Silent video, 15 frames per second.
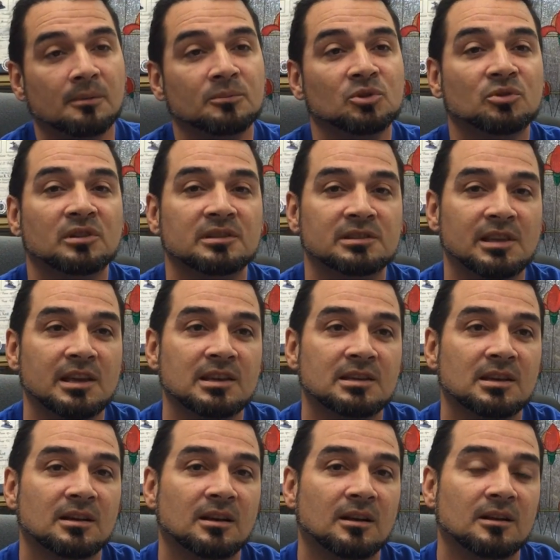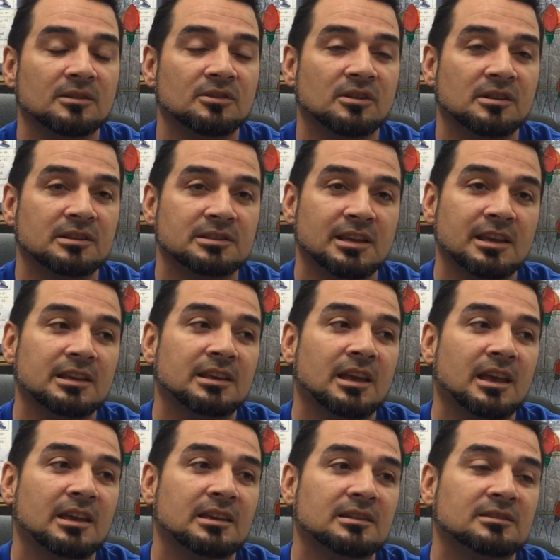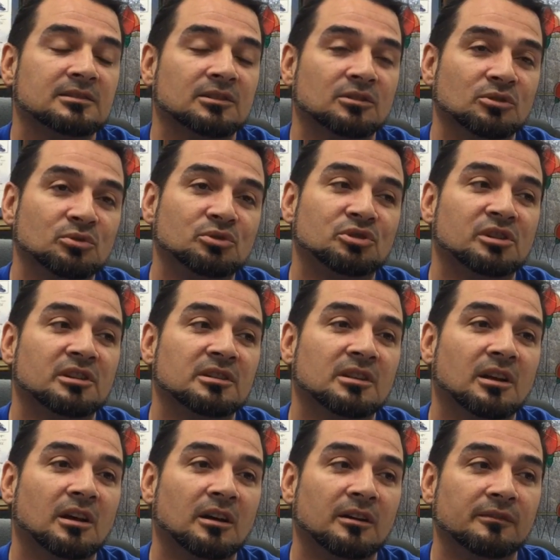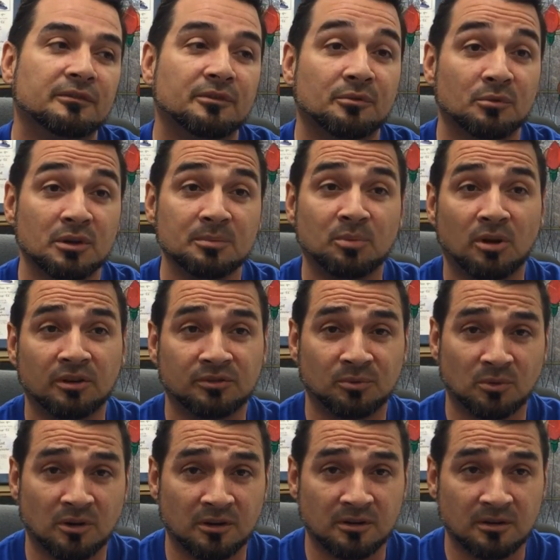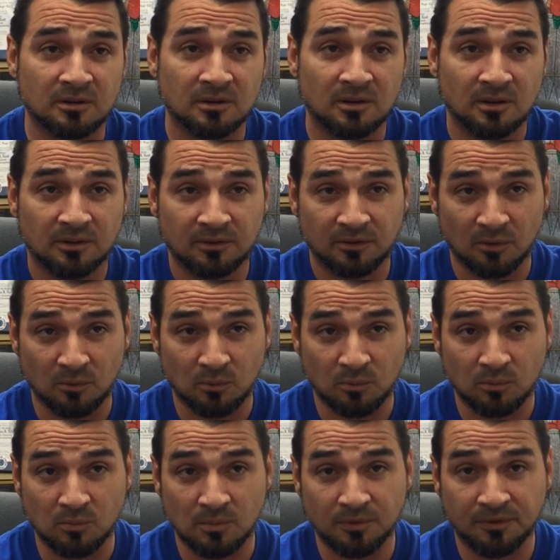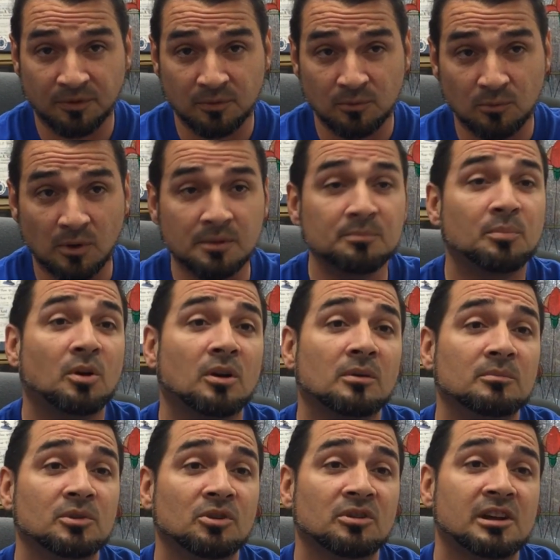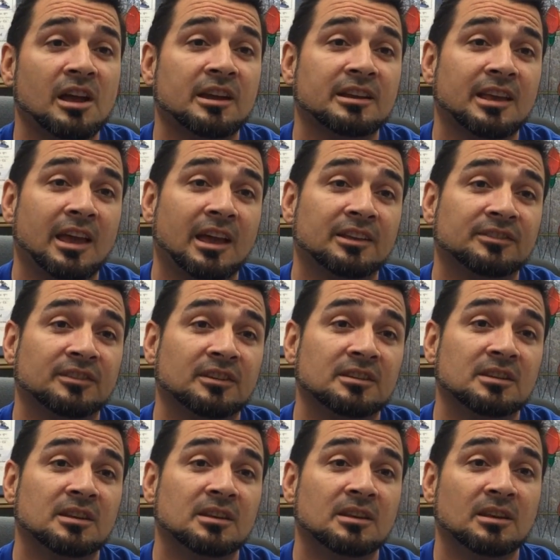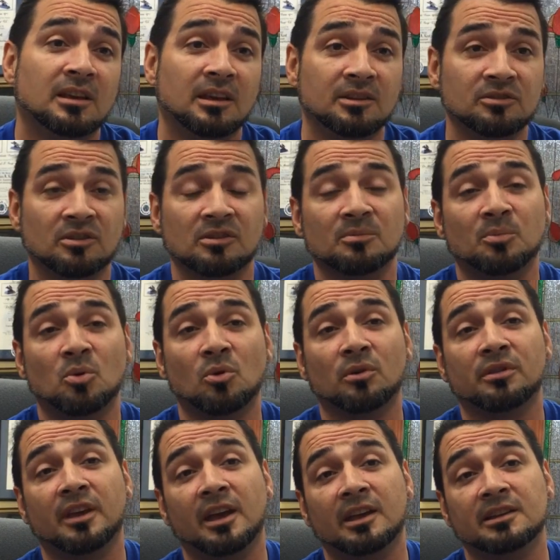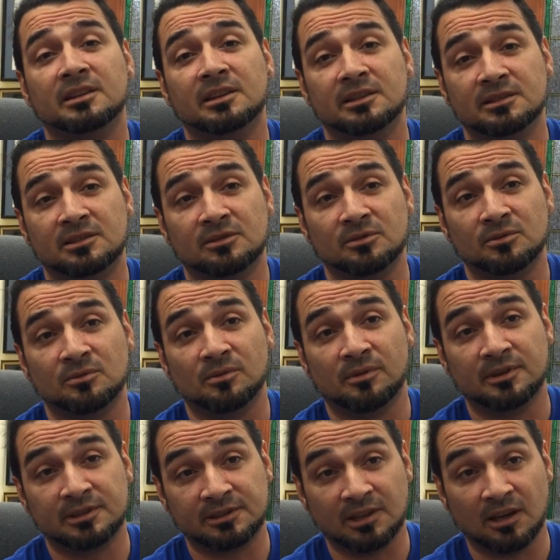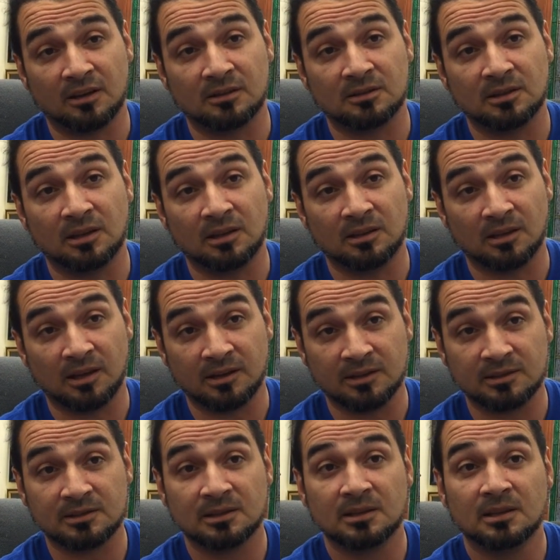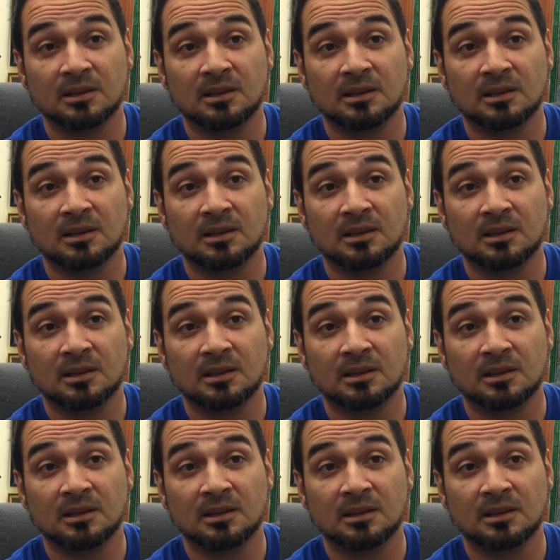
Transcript: You're going to take a solution of 3 parts water to 1 part muriatic acid, and you're going to pour that into the cell and let it